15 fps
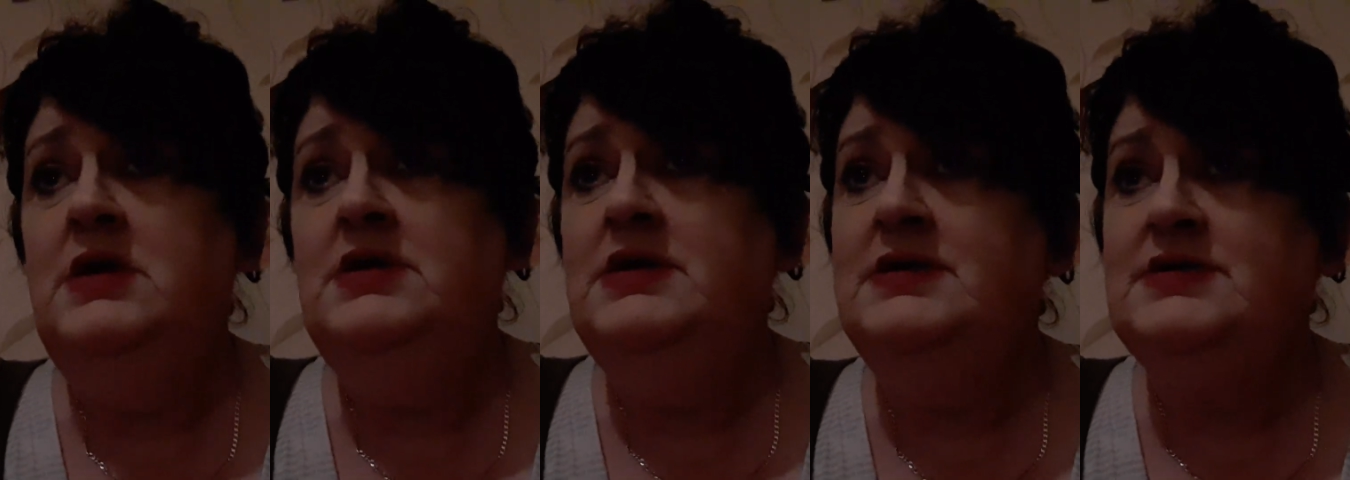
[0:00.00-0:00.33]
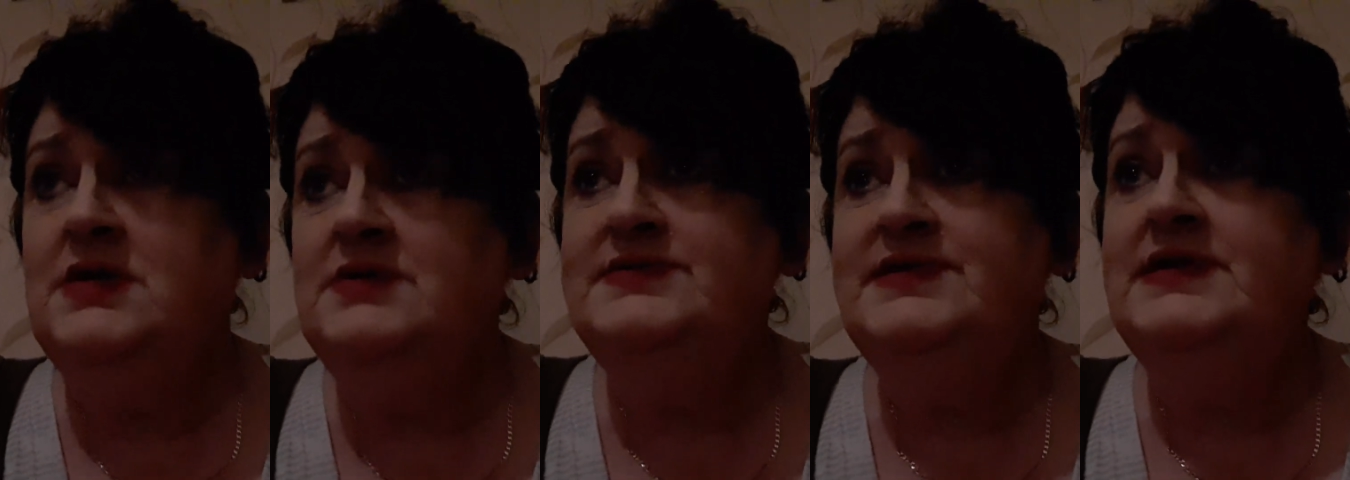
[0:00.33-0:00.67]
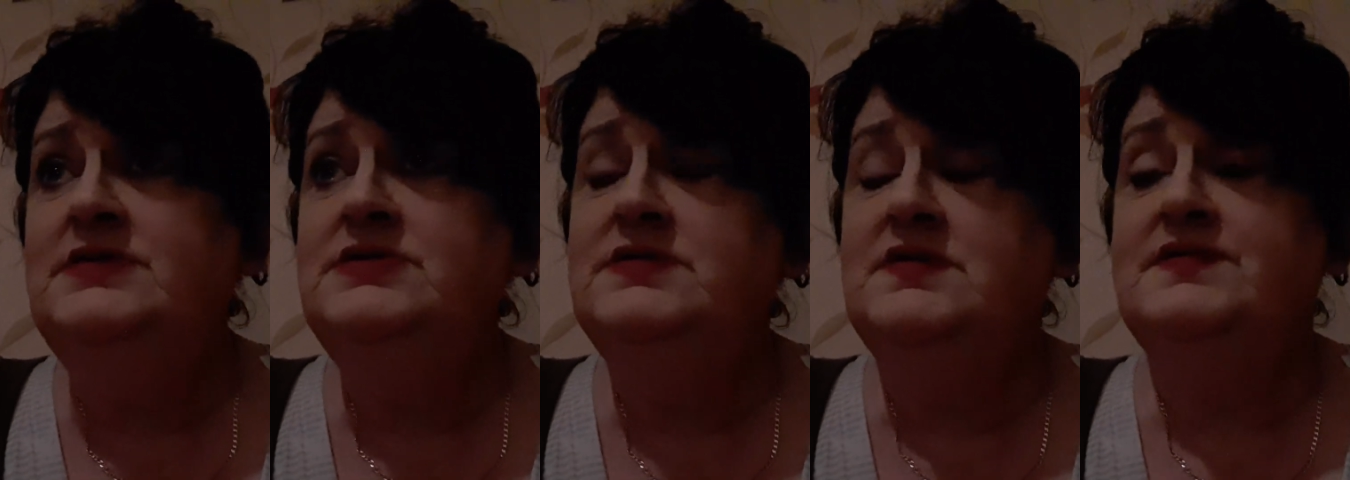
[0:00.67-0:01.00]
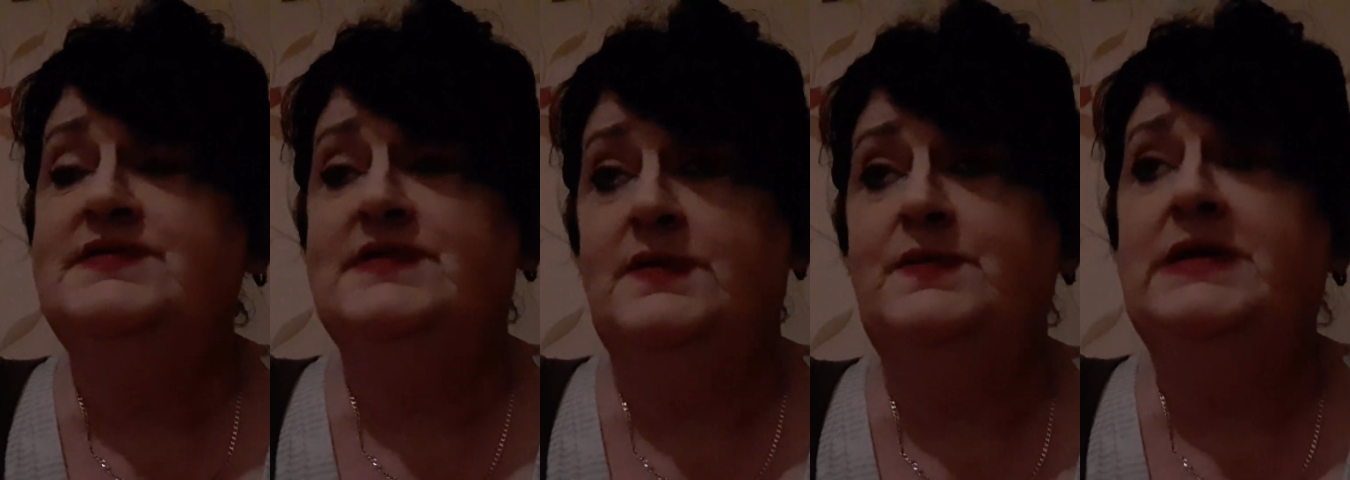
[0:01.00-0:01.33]
it
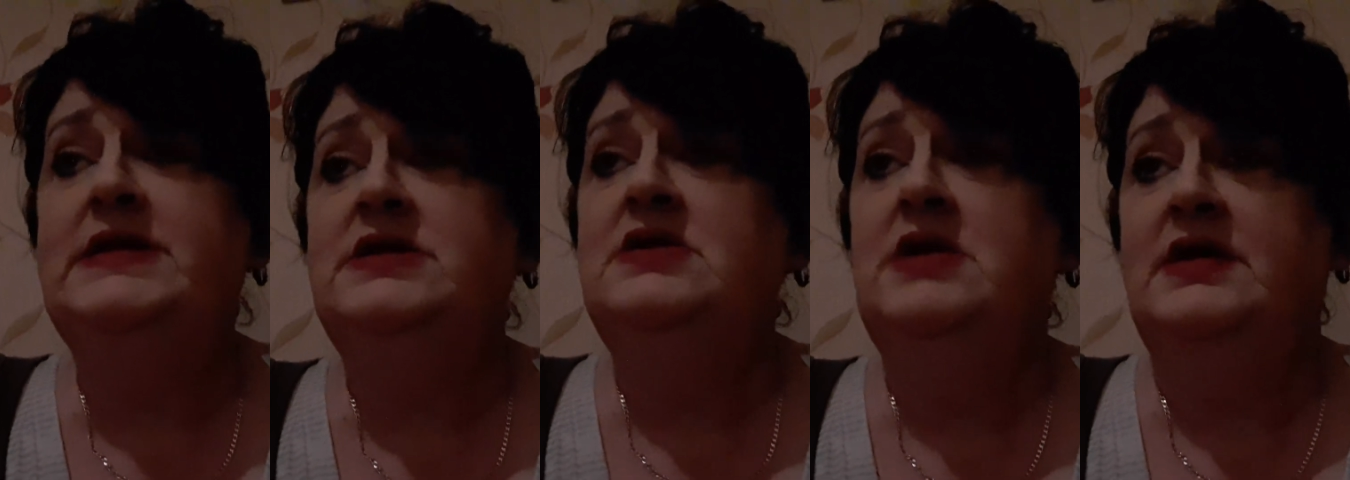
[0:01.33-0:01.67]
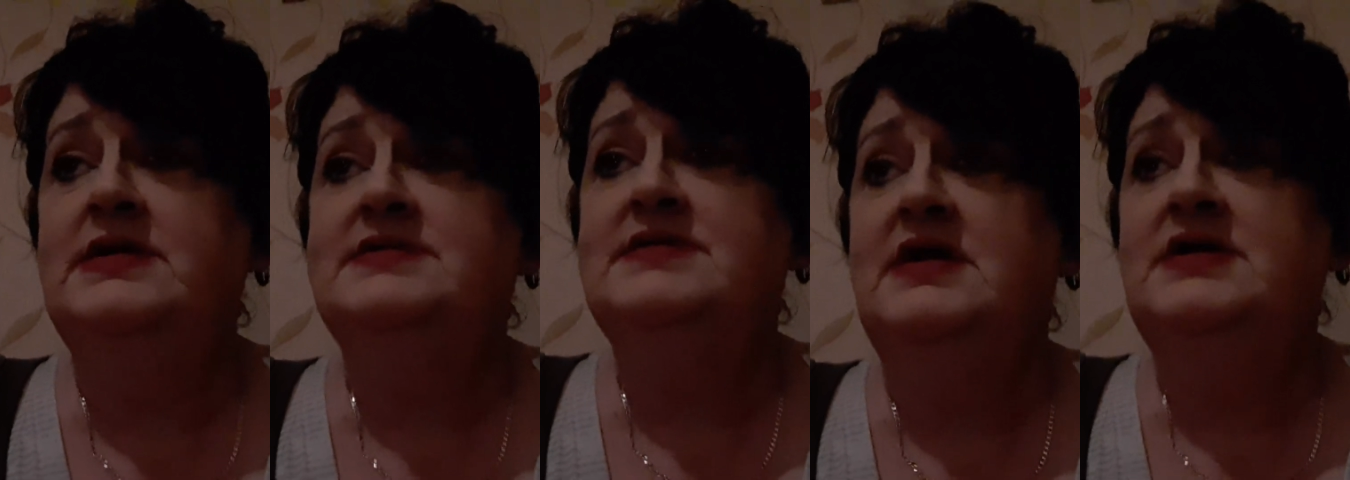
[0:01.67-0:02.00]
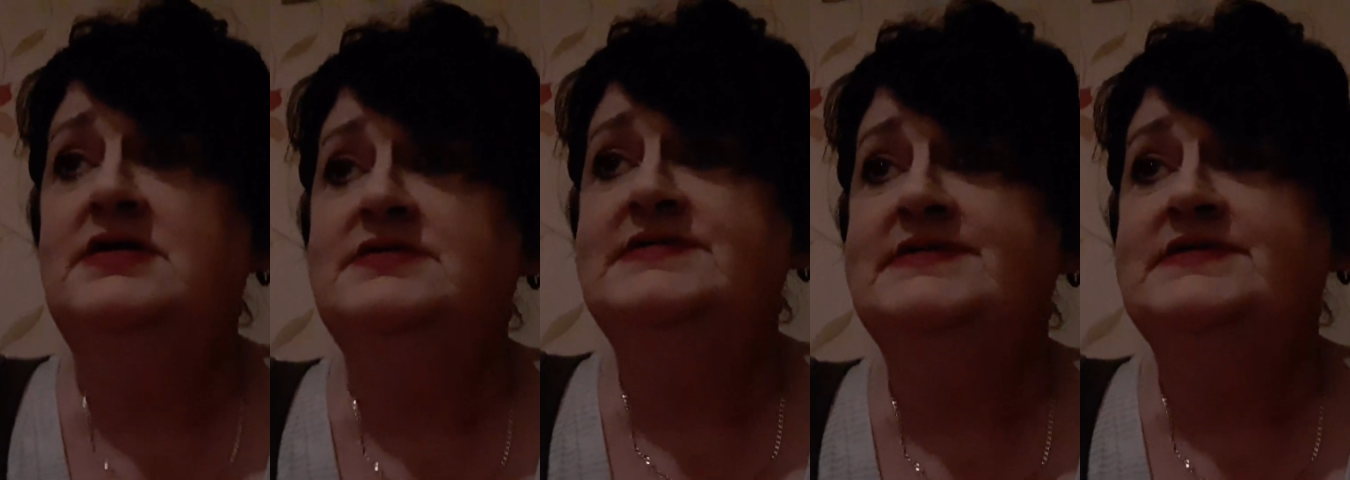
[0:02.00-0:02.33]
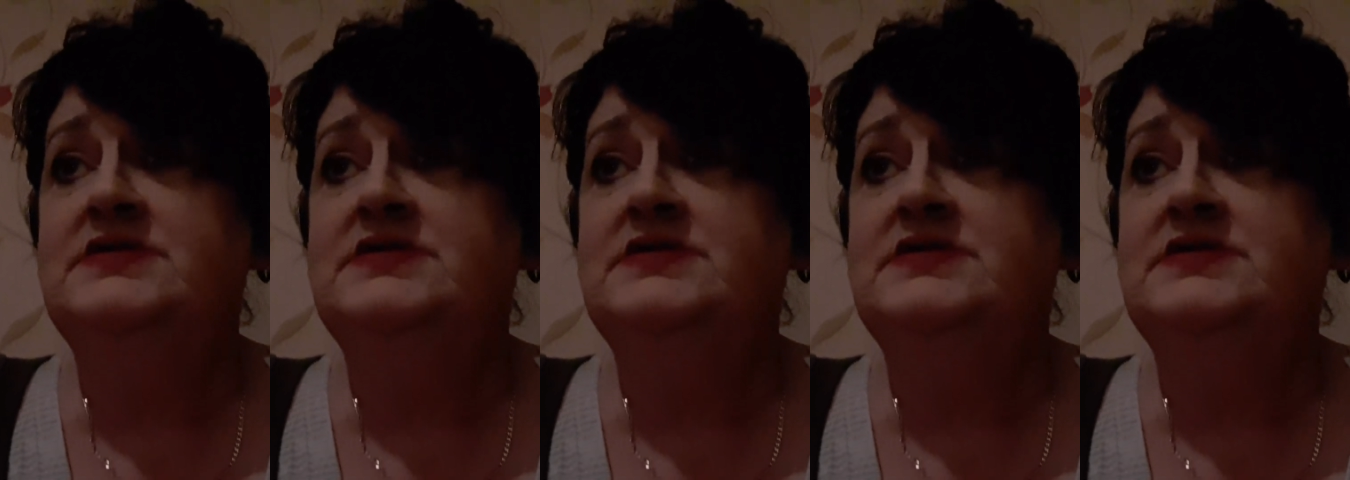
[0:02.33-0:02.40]
continues to be like that,